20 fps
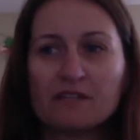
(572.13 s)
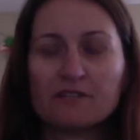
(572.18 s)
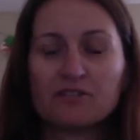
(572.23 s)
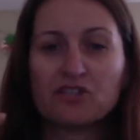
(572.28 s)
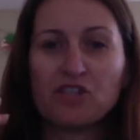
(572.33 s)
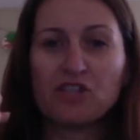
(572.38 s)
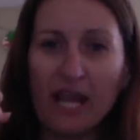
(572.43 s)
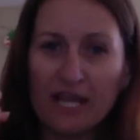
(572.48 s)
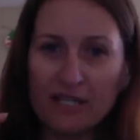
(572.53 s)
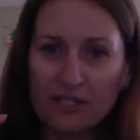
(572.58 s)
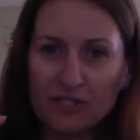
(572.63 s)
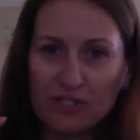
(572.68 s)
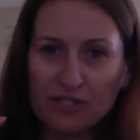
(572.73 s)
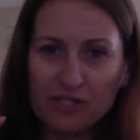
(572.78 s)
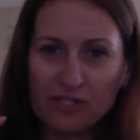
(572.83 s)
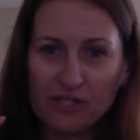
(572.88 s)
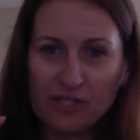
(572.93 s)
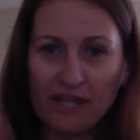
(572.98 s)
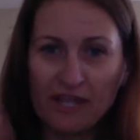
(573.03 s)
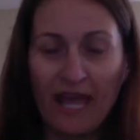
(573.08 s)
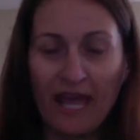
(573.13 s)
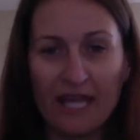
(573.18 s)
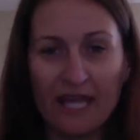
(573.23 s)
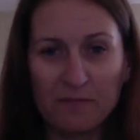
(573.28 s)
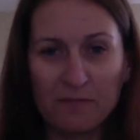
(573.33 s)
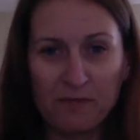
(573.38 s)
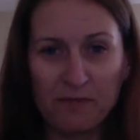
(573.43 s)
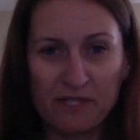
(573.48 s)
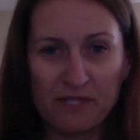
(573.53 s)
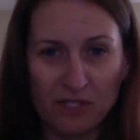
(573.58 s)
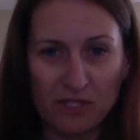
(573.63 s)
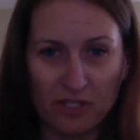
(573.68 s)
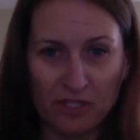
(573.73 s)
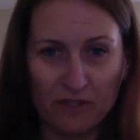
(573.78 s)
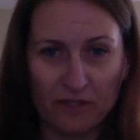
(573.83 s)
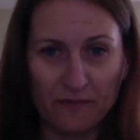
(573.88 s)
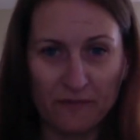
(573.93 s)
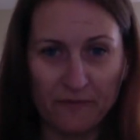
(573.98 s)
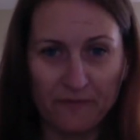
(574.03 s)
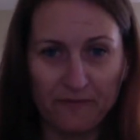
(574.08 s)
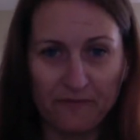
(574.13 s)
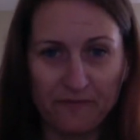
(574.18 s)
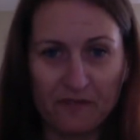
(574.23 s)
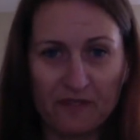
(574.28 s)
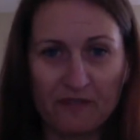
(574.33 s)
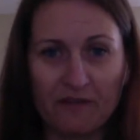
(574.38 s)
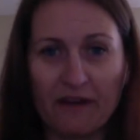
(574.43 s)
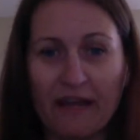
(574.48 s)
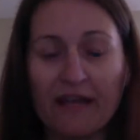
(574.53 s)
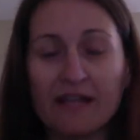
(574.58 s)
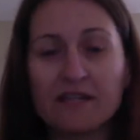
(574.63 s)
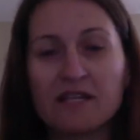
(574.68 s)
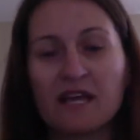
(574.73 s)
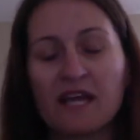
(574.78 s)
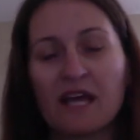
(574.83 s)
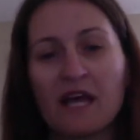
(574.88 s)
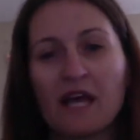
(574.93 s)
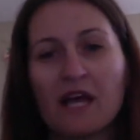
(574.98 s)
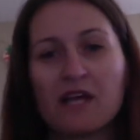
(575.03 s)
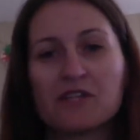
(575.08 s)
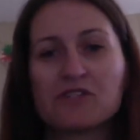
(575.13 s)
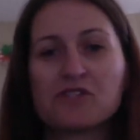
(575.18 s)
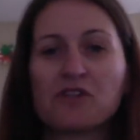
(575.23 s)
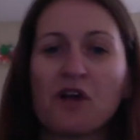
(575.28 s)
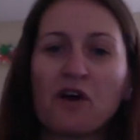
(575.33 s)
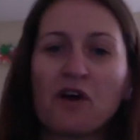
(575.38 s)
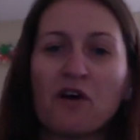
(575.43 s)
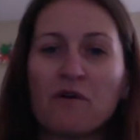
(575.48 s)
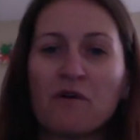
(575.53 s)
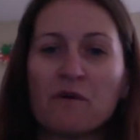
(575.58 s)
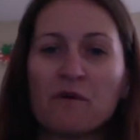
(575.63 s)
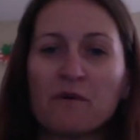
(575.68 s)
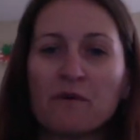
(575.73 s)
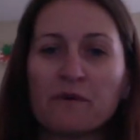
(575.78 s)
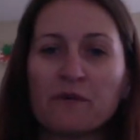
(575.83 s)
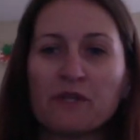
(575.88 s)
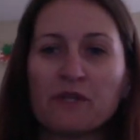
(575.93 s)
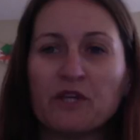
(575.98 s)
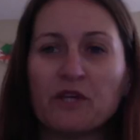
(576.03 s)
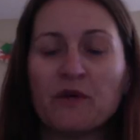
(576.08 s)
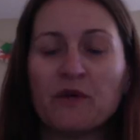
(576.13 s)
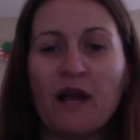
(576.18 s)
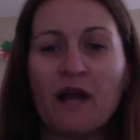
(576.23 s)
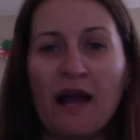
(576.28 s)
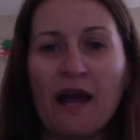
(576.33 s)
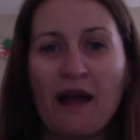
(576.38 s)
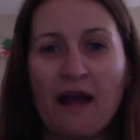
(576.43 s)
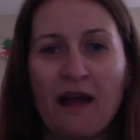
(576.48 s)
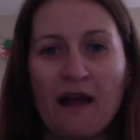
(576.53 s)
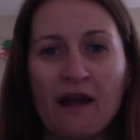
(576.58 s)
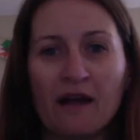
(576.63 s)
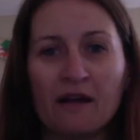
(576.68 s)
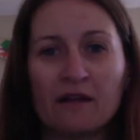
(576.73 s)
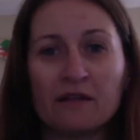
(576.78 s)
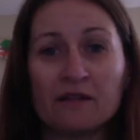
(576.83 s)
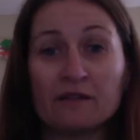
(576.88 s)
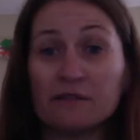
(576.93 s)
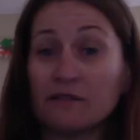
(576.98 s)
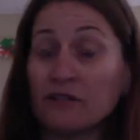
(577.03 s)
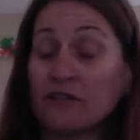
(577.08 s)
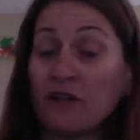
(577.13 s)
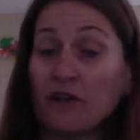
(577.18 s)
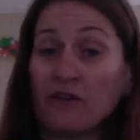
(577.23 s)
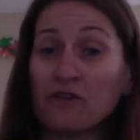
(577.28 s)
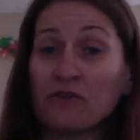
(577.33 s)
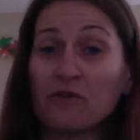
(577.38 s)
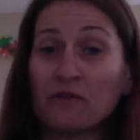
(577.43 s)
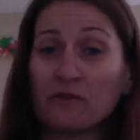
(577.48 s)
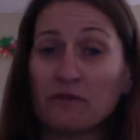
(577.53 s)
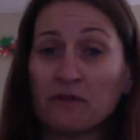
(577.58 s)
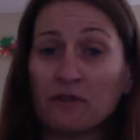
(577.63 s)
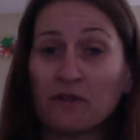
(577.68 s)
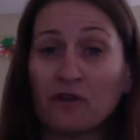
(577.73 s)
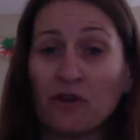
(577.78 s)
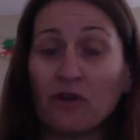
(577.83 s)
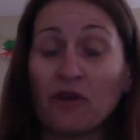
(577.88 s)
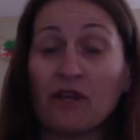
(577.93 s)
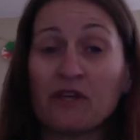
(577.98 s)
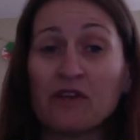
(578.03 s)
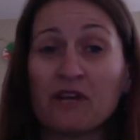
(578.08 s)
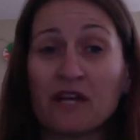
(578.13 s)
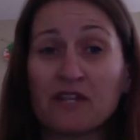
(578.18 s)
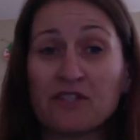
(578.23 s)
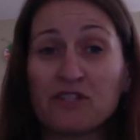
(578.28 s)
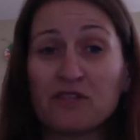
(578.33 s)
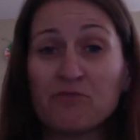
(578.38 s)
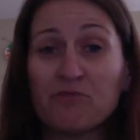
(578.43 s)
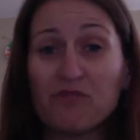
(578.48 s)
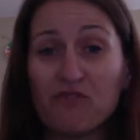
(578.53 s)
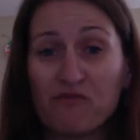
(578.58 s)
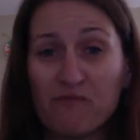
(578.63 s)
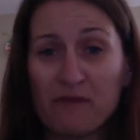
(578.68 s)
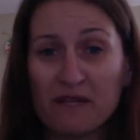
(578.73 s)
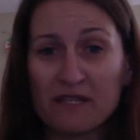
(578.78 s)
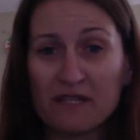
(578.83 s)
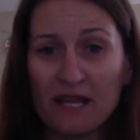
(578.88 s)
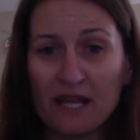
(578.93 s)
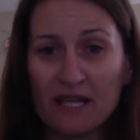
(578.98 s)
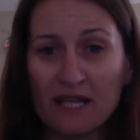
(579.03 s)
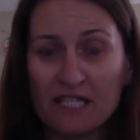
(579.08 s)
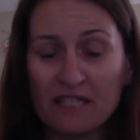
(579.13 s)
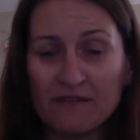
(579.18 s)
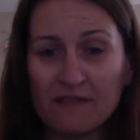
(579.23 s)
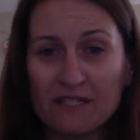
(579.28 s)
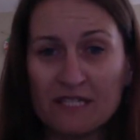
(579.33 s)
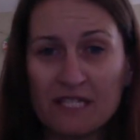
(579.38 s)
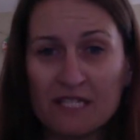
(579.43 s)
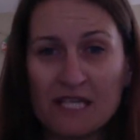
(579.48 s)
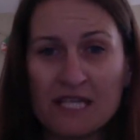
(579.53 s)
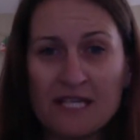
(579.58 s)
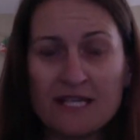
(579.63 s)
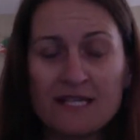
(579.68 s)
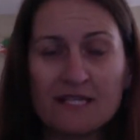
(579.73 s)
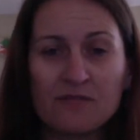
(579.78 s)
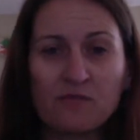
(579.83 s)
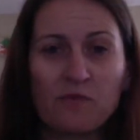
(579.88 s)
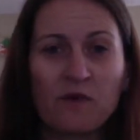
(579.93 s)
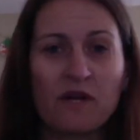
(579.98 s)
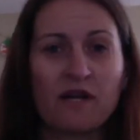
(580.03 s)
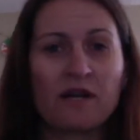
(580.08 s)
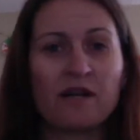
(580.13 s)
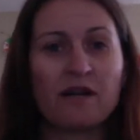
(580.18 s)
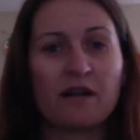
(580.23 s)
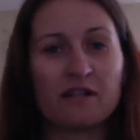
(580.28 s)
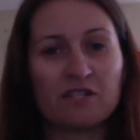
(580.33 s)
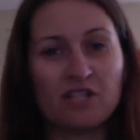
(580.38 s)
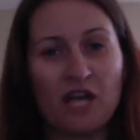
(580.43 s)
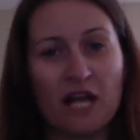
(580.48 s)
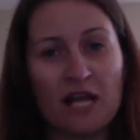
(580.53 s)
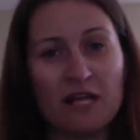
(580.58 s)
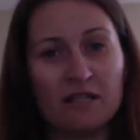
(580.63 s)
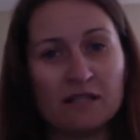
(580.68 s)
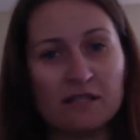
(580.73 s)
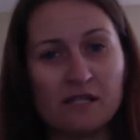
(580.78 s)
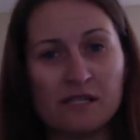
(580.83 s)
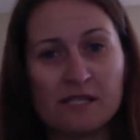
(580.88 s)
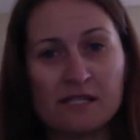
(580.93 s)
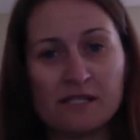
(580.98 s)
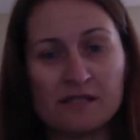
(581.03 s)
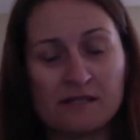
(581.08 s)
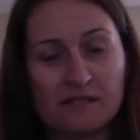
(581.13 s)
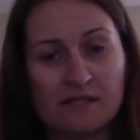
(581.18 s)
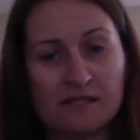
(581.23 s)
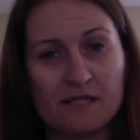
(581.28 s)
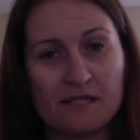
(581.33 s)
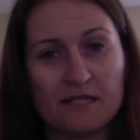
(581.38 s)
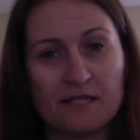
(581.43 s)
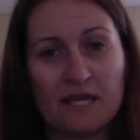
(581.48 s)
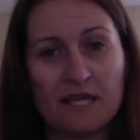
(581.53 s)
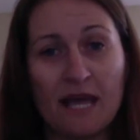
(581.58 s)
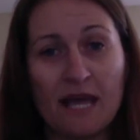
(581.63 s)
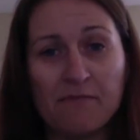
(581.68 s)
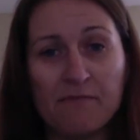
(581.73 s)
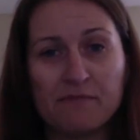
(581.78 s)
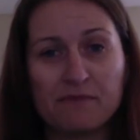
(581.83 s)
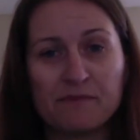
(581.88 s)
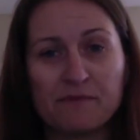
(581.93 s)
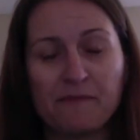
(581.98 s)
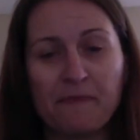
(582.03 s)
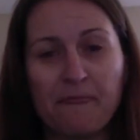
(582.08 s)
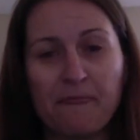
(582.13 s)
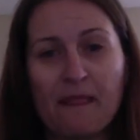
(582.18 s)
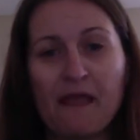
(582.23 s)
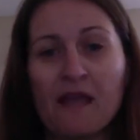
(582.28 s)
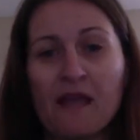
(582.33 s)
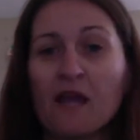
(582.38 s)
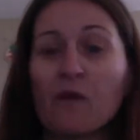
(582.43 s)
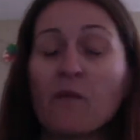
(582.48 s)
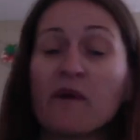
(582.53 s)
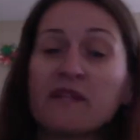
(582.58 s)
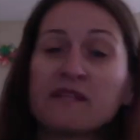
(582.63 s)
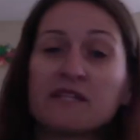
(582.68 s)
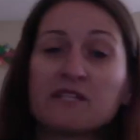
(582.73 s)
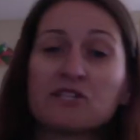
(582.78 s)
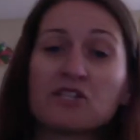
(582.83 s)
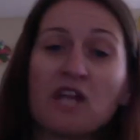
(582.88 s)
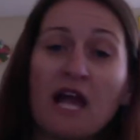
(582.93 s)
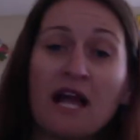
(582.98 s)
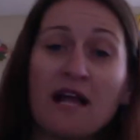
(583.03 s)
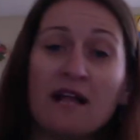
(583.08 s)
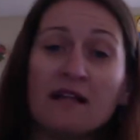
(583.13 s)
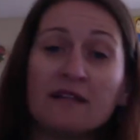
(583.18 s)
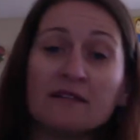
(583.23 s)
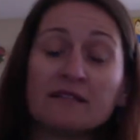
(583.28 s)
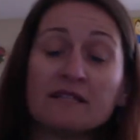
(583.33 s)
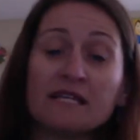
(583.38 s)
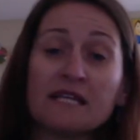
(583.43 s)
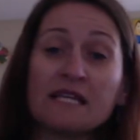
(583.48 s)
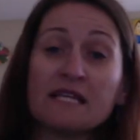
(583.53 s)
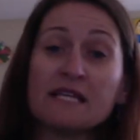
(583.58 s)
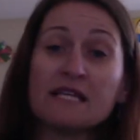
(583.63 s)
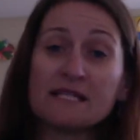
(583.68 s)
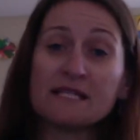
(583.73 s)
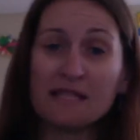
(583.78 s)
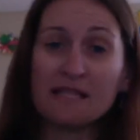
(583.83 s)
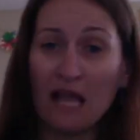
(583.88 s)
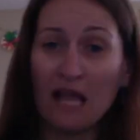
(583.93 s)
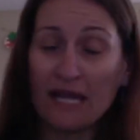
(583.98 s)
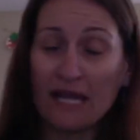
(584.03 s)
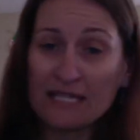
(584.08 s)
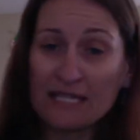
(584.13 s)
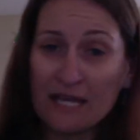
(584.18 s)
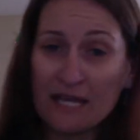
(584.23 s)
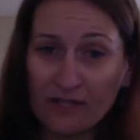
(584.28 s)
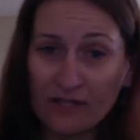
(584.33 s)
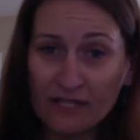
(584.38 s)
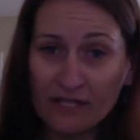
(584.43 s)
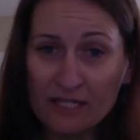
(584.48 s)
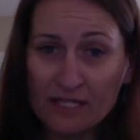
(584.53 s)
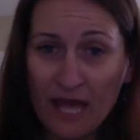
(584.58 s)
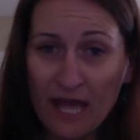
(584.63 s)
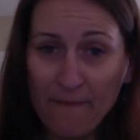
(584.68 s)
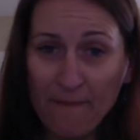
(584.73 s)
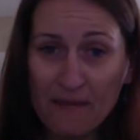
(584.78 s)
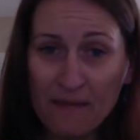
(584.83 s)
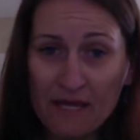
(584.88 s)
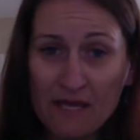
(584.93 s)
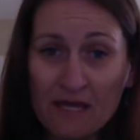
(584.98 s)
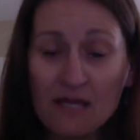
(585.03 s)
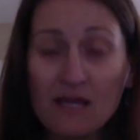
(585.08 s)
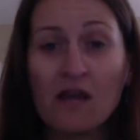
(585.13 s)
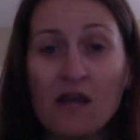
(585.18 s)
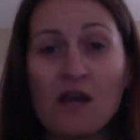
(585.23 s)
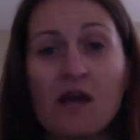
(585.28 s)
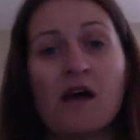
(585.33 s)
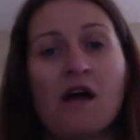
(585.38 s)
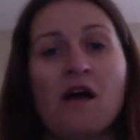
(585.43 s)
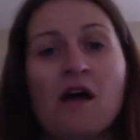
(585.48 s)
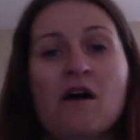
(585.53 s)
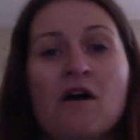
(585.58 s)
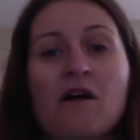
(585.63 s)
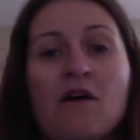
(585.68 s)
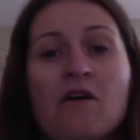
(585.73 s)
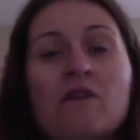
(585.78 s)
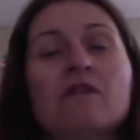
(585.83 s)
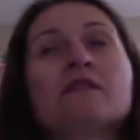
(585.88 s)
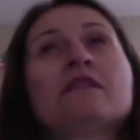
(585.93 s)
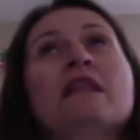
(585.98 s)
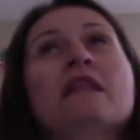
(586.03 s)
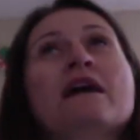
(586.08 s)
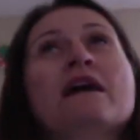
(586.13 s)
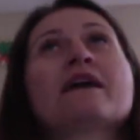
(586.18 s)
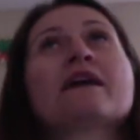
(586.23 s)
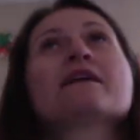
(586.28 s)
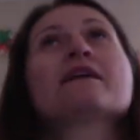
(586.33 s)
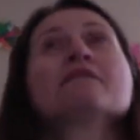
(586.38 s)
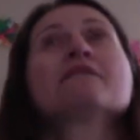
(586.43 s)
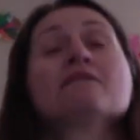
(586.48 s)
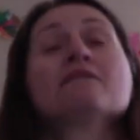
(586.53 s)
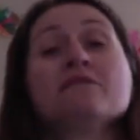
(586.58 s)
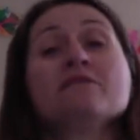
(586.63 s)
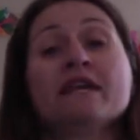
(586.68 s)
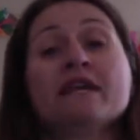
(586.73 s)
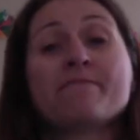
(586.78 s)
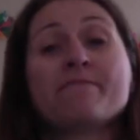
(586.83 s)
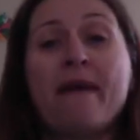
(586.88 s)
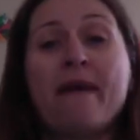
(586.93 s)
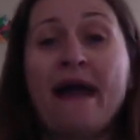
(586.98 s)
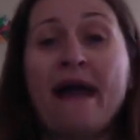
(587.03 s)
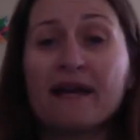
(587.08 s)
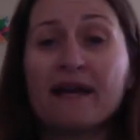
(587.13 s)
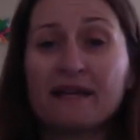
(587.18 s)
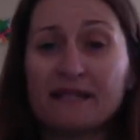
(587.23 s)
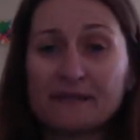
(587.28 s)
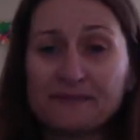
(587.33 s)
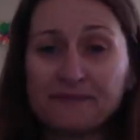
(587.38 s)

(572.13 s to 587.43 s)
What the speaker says: change the head position, right? So you can do movement activities where a child is sitting up, when the child is lying down on their tummy, lying on their back,